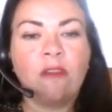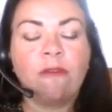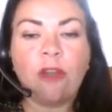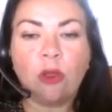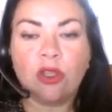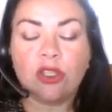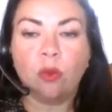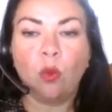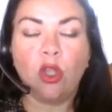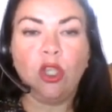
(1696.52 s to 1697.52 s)
Focus
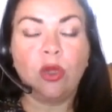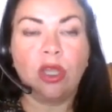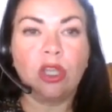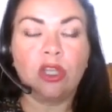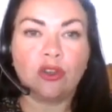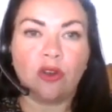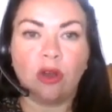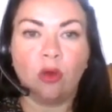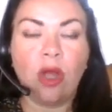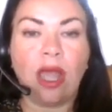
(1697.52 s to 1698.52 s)
on what you can
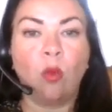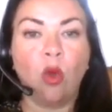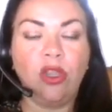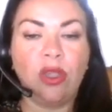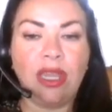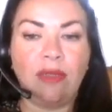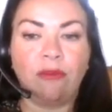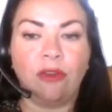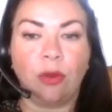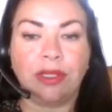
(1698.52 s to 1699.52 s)
control and what you can
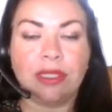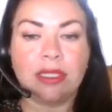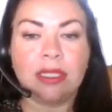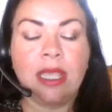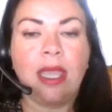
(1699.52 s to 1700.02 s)
influence,